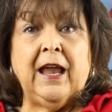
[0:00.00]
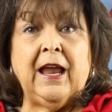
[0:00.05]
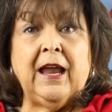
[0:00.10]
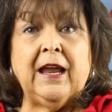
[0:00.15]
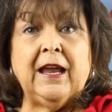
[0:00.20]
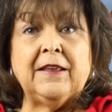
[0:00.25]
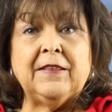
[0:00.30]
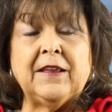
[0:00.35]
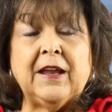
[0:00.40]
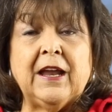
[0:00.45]

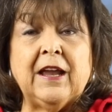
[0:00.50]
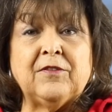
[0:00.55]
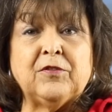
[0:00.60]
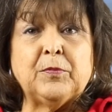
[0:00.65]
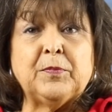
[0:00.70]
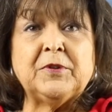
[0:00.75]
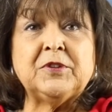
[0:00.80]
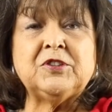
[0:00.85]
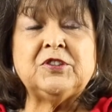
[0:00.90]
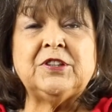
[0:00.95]
And they have
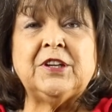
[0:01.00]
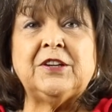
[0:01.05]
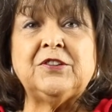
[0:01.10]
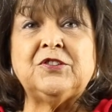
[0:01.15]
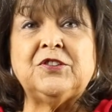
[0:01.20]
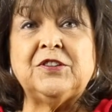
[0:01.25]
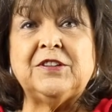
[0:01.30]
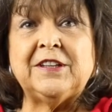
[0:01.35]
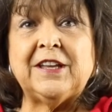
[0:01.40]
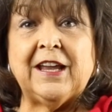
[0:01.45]

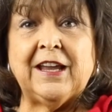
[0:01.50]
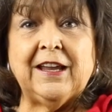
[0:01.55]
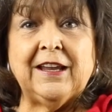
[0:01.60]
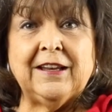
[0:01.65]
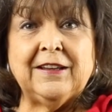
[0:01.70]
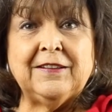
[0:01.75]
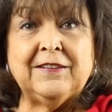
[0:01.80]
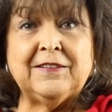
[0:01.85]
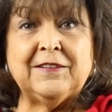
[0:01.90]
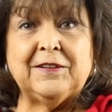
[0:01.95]
appreciation
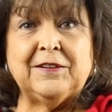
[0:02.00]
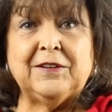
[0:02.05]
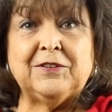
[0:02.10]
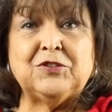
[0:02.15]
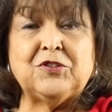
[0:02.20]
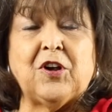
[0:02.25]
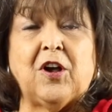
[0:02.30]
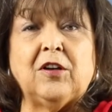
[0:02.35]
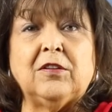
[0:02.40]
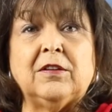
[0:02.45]
days
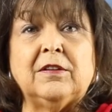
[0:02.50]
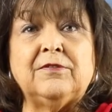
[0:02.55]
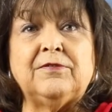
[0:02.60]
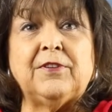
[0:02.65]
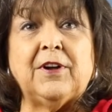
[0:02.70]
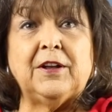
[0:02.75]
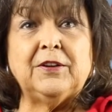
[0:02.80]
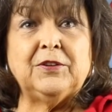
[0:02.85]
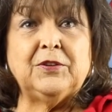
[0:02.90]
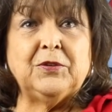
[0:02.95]
and chocolate
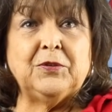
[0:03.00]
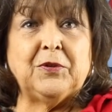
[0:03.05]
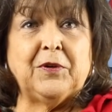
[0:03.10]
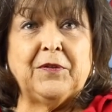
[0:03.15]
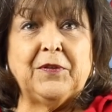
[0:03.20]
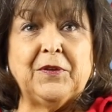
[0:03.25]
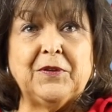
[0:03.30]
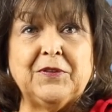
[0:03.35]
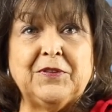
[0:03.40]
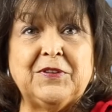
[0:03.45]
fondue
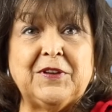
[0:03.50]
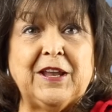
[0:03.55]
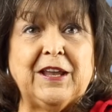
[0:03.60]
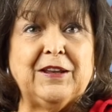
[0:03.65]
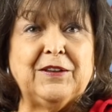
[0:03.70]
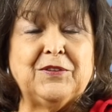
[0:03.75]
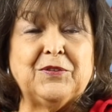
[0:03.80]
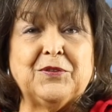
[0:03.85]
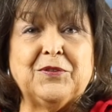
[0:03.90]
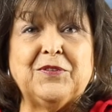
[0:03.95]
on those
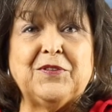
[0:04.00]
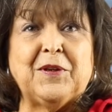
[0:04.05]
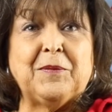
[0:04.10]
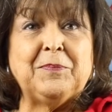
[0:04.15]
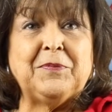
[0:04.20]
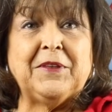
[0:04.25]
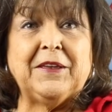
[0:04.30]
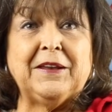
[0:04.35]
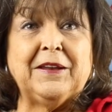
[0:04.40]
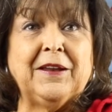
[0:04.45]
days or
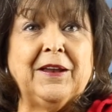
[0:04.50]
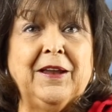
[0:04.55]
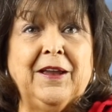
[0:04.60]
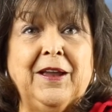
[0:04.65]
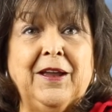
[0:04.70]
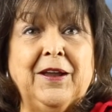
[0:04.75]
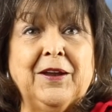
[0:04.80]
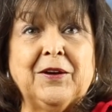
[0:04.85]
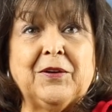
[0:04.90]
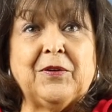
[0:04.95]
something
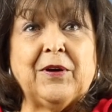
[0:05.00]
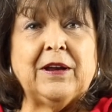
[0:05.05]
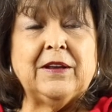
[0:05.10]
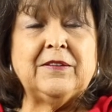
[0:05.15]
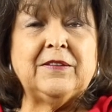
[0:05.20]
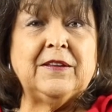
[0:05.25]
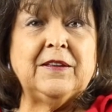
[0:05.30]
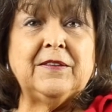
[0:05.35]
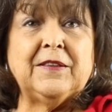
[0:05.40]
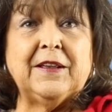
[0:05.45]

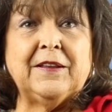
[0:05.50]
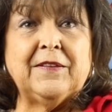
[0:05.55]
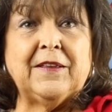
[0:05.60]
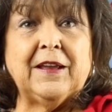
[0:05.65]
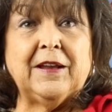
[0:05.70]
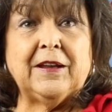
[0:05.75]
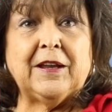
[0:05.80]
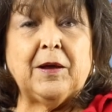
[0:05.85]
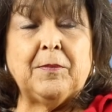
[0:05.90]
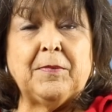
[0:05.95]
crazy that
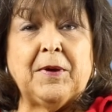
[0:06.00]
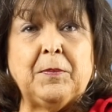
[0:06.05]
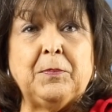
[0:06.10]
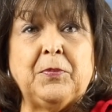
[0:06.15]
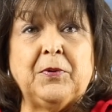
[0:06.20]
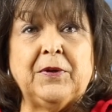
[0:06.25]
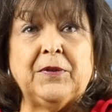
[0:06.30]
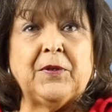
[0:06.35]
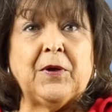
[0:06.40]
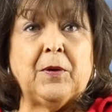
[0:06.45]
they come
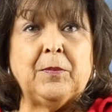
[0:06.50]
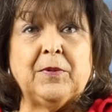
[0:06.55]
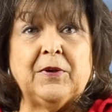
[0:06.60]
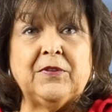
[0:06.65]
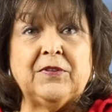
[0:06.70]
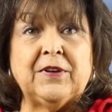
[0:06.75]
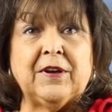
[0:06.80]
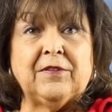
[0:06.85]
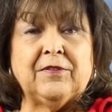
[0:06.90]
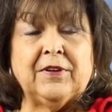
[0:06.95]
up with
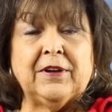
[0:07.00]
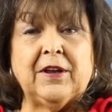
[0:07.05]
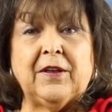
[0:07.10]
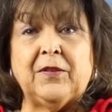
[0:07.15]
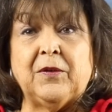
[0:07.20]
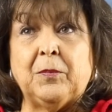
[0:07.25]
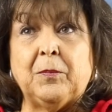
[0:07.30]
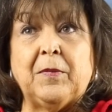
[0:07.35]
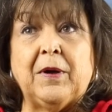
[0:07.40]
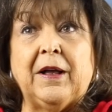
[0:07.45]
almost every
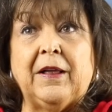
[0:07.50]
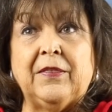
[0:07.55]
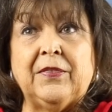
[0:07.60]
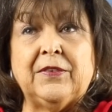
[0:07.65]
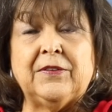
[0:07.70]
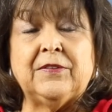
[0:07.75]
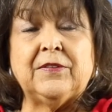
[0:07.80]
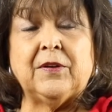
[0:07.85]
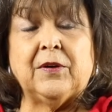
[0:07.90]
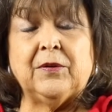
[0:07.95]
other
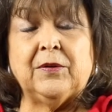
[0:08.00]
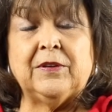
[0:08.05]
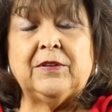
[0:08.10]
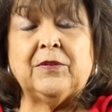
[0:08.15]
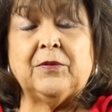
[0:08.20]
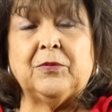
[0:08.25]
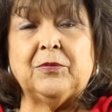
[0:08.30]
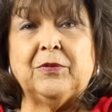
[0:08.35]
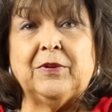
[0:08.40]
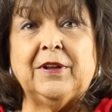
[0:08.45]
month. So
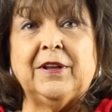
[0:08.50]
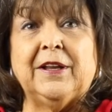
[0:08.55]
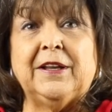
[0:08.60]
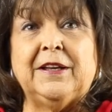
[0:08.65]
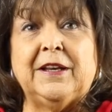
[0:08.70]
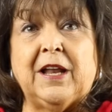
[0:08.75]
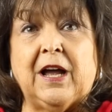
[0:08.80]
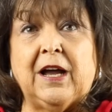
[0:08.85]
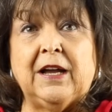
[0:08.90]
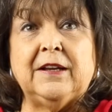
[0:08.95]
it's a
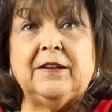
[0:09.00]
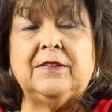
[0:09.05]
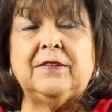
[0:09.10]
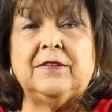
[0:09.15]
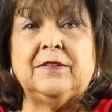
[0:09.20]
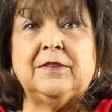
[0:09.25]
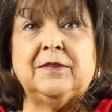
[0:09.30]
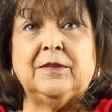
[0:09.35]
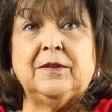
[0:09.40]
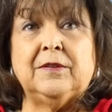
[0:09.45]
really
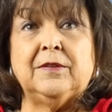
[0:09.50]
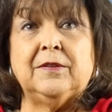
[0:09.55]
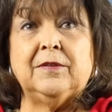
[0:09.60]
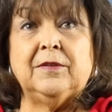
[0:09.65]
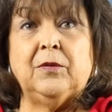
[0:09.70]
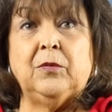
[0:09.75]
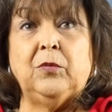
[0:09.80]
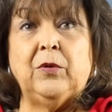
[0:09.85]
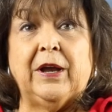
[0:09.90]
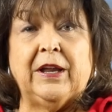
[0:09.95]
nice
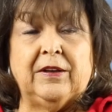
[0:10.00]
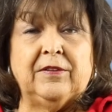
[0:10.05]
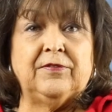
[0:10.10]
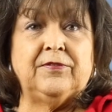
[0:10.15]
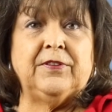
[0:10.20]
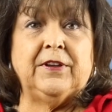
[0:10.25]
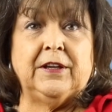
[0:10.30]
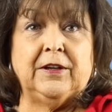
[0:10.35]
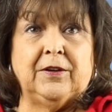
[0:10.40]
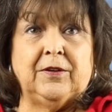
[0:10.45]
way to
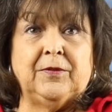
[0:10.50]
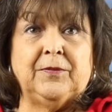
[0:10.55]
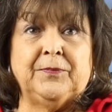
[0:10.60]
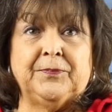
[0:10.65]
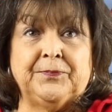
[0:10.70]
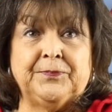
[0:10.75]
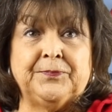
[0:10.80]
feel.